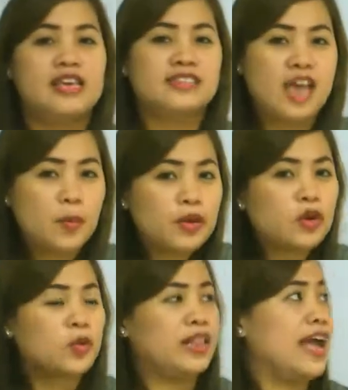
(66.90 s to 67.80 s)
The
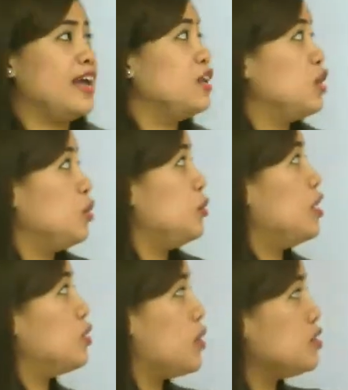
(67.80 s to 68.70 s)
examiner will hand you
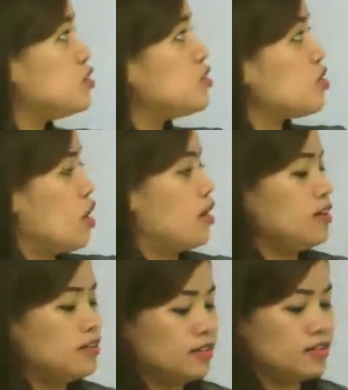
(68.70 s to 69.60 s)
a question
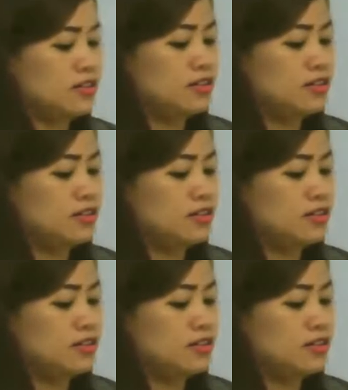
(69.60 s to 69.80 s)
card,